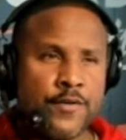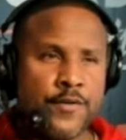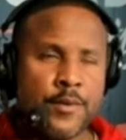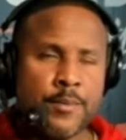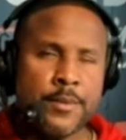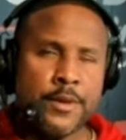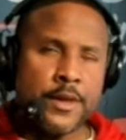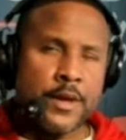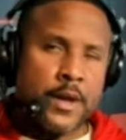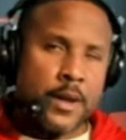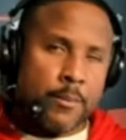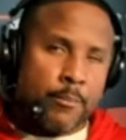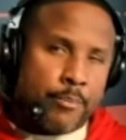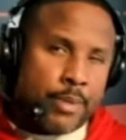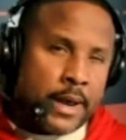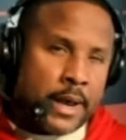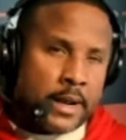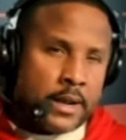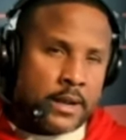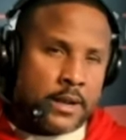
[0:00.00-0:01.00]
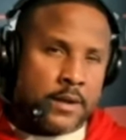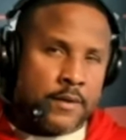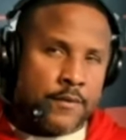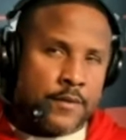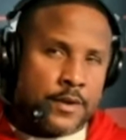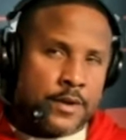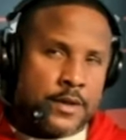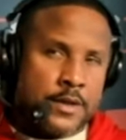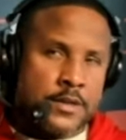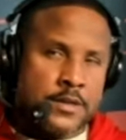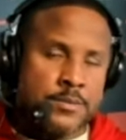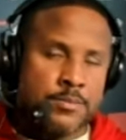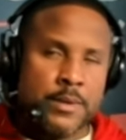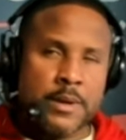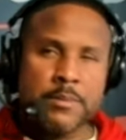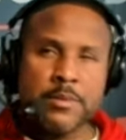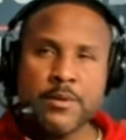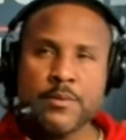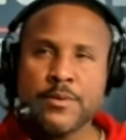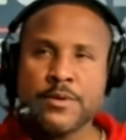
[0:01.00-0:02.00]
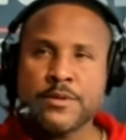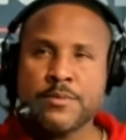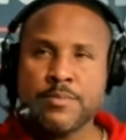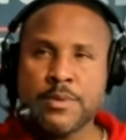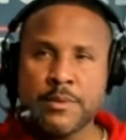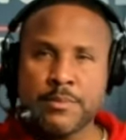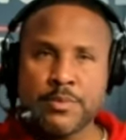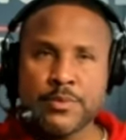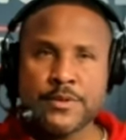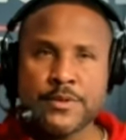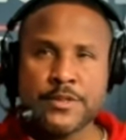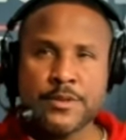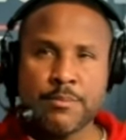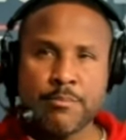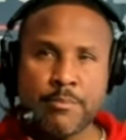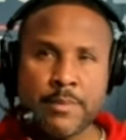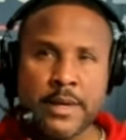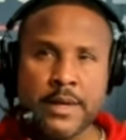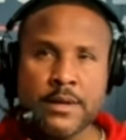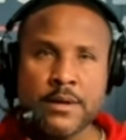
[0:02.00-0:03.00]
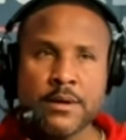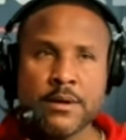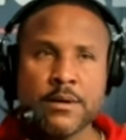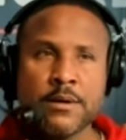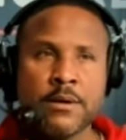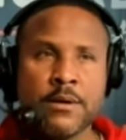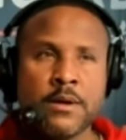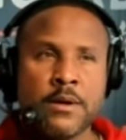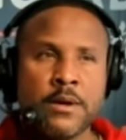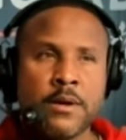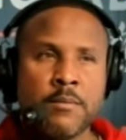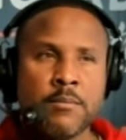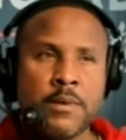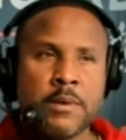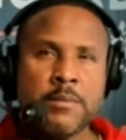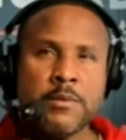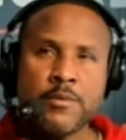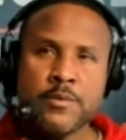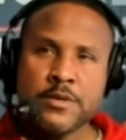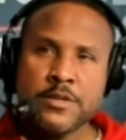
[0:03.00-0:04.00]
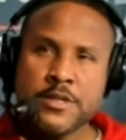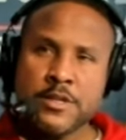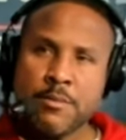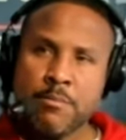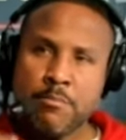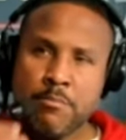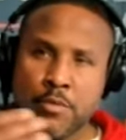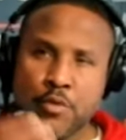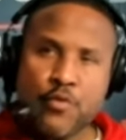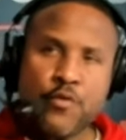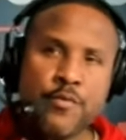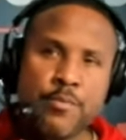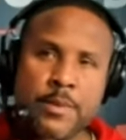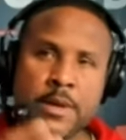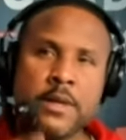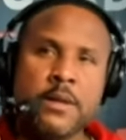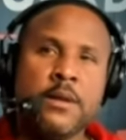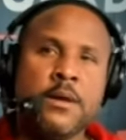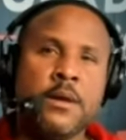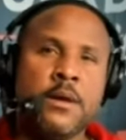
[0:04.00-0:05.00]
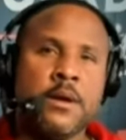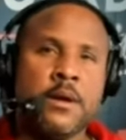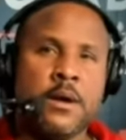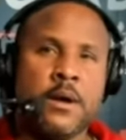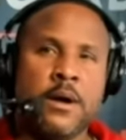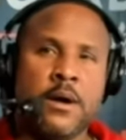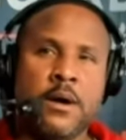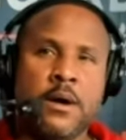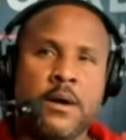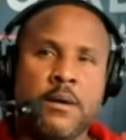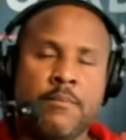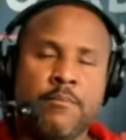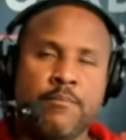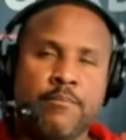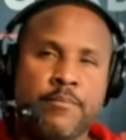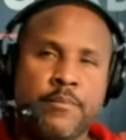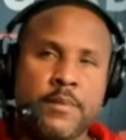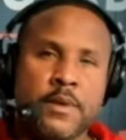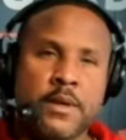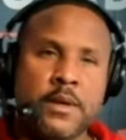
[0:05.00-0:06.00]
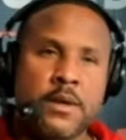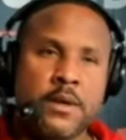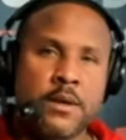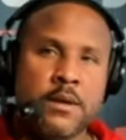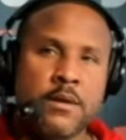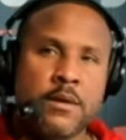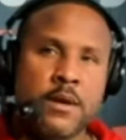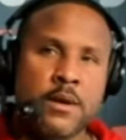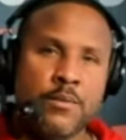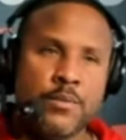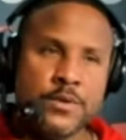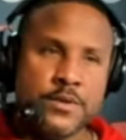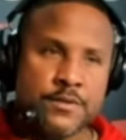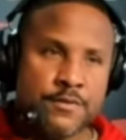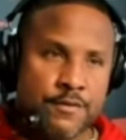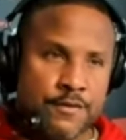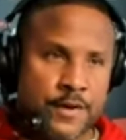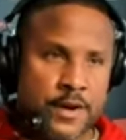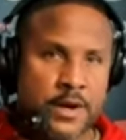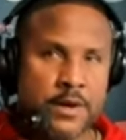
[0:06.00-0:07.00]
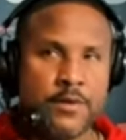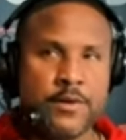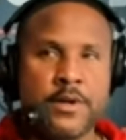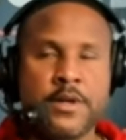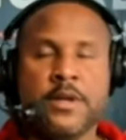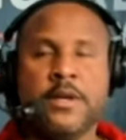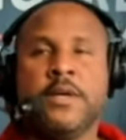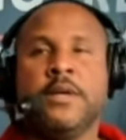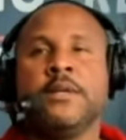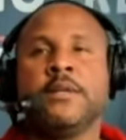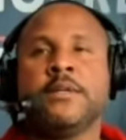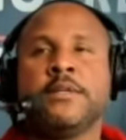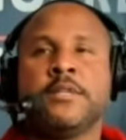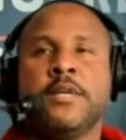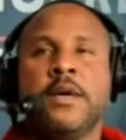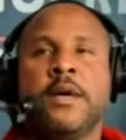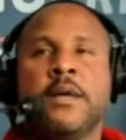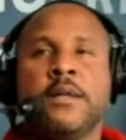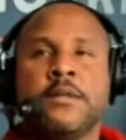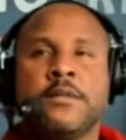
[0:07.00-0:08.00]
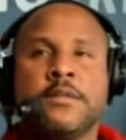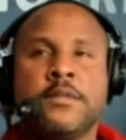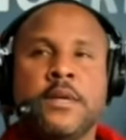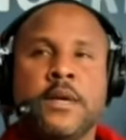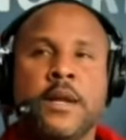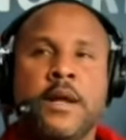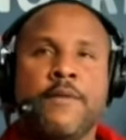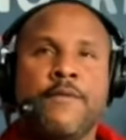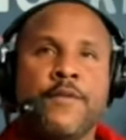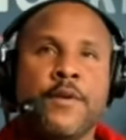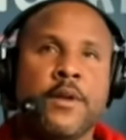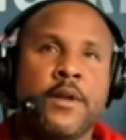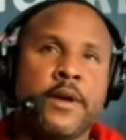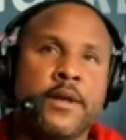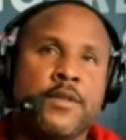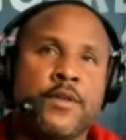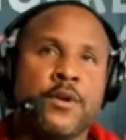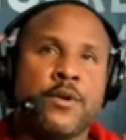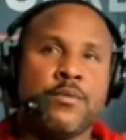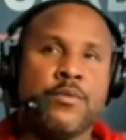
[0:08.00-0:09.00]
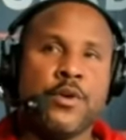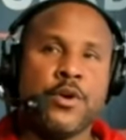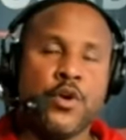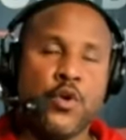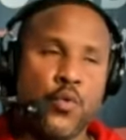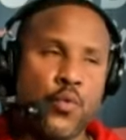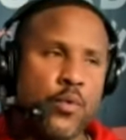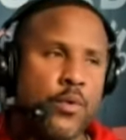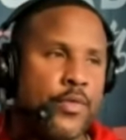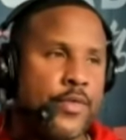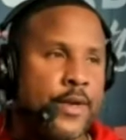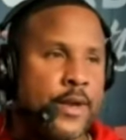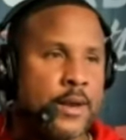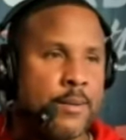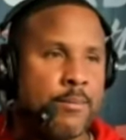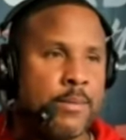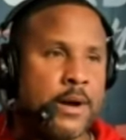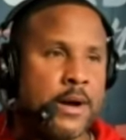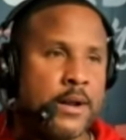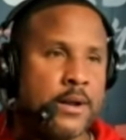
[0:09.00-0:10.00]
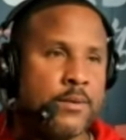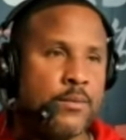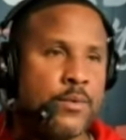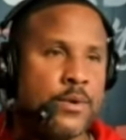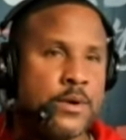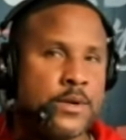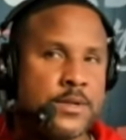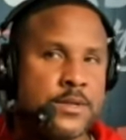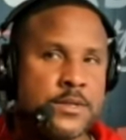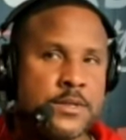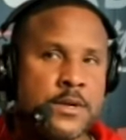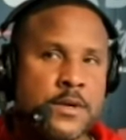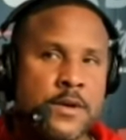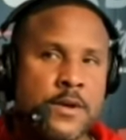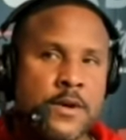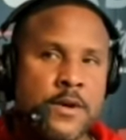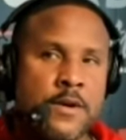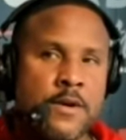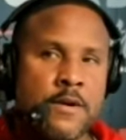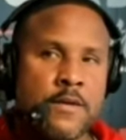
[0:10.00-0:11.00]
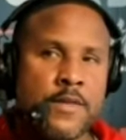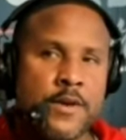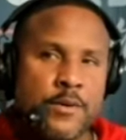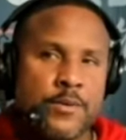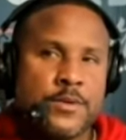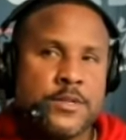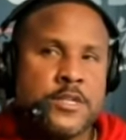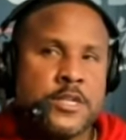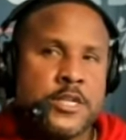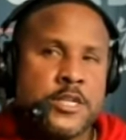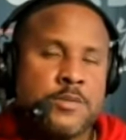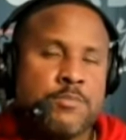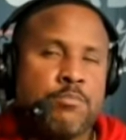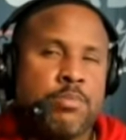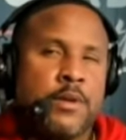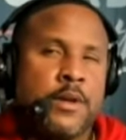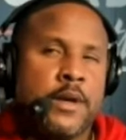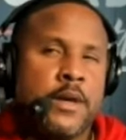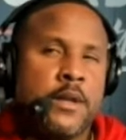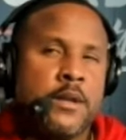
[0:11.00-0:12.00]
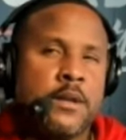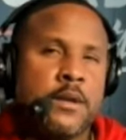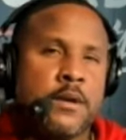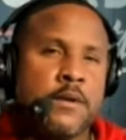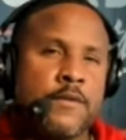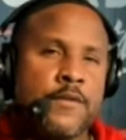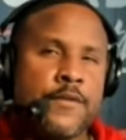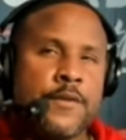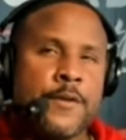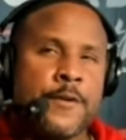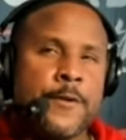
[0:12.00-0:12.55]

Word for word: from the competitiveness, maybe it was people's demeanor, maybe it was the movement. Um, it, it, was very intense, and I felt like the the cool thing about it was there was this blend of.